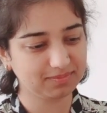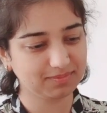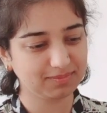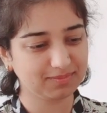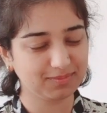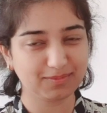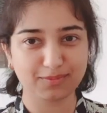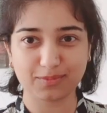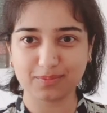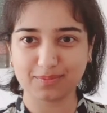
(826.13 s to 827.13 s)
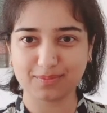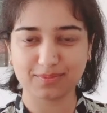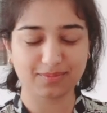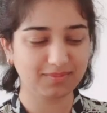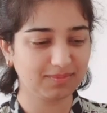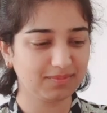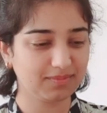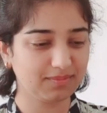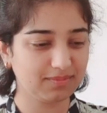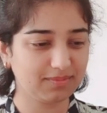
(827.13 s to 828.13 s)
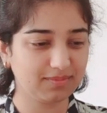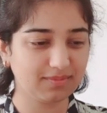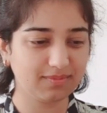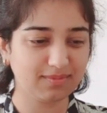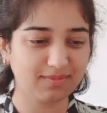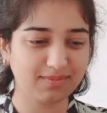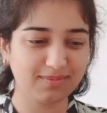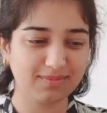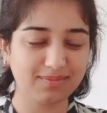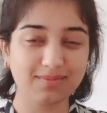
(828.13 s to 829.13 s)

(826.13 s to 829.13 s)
No one is speaking in this clip.